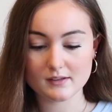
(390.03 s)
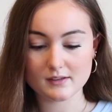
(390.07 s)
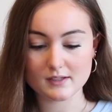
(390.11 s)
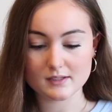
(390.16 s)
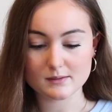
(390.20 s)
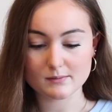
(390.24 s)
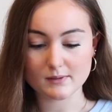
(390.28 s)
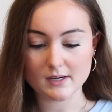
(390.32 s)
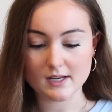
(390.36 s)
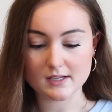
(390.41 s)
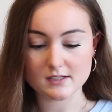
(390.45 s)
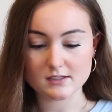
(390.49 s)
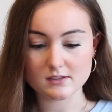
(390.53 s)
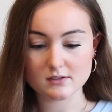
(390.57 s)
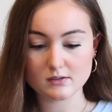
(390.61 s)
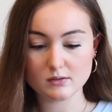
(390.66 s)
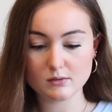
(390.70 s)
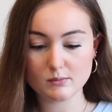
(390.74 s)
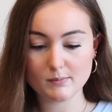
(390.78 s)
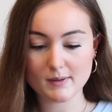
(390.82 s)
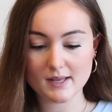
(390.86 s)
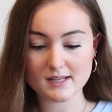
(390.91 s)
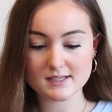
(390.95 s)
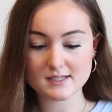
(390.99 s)
This one has
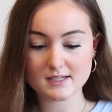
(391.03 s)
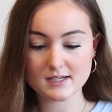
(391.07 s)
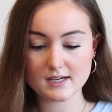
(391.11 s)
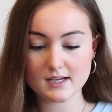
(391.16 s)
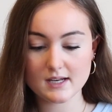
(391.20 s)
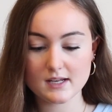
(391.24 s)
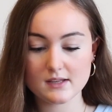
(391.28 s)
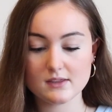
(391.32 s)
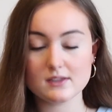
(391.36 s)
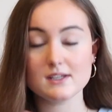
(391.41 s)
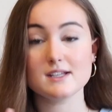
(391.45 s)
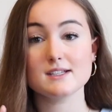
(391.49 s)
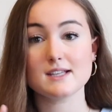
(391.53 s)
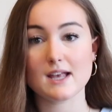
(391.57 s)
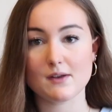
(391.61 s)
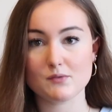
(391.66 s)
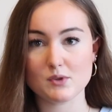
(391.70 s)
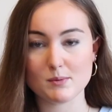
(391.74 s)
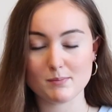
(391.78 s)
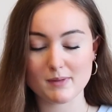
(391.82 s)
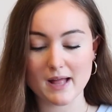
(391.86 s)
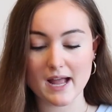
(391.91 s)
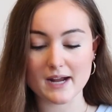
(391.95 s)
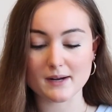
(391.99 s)
2 beds in it. These
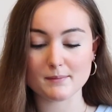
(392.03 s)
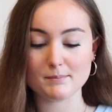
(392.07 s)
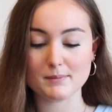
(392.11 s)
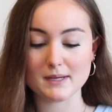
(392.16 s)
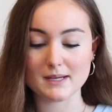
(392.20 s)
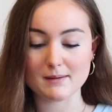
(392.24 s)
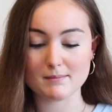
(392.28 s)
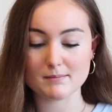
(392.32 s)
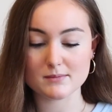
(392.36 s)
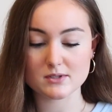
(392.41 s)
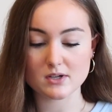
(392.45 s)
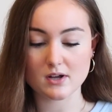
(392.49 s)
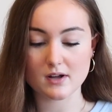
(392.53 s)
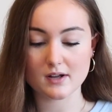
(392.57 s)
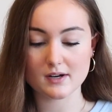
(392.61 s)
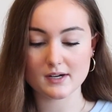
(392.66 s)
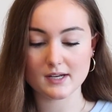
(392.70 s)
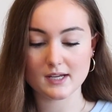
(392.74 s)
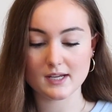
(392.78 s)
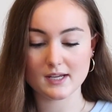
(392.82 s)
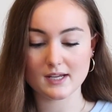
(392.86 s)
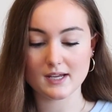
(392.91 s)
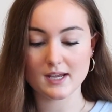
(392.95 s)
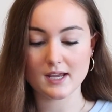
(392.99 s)
have the black beams on
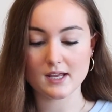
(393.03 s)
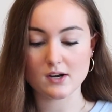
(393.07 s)
it.